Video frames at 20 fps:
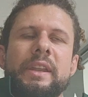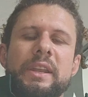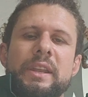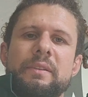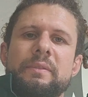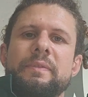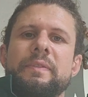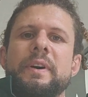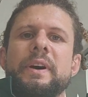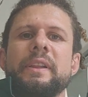in
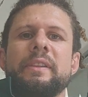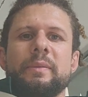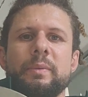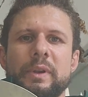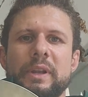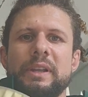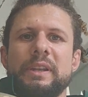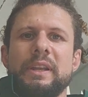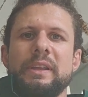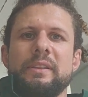fights, when
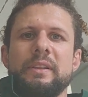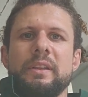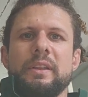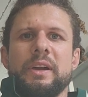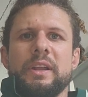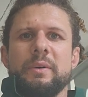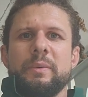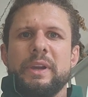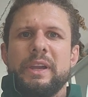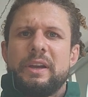I need the
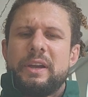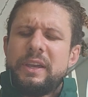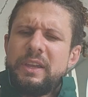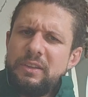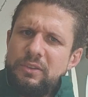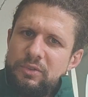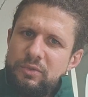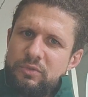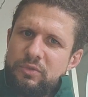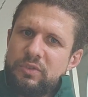lighter weight, I
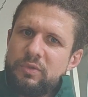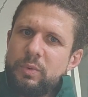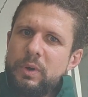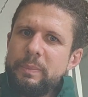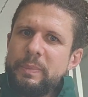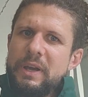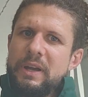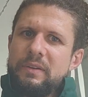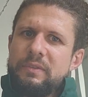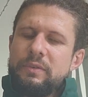can swap
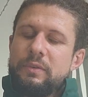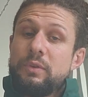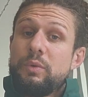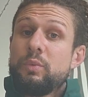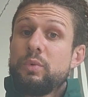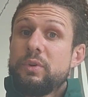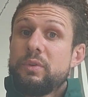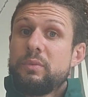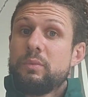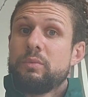out for the
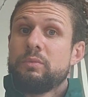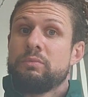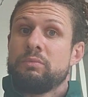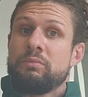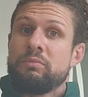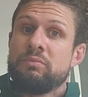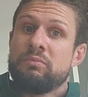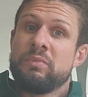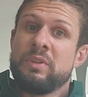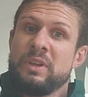
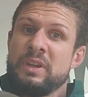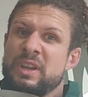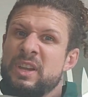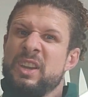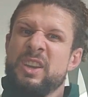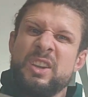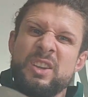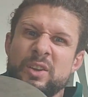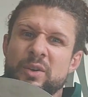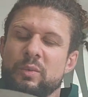
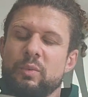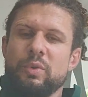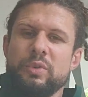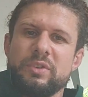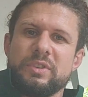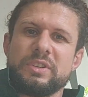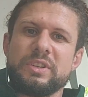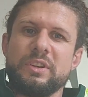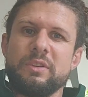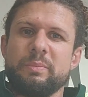wooden
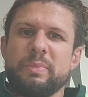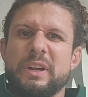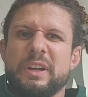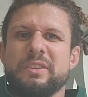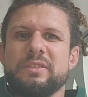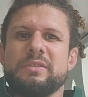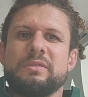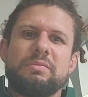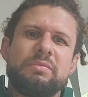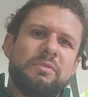shield punch,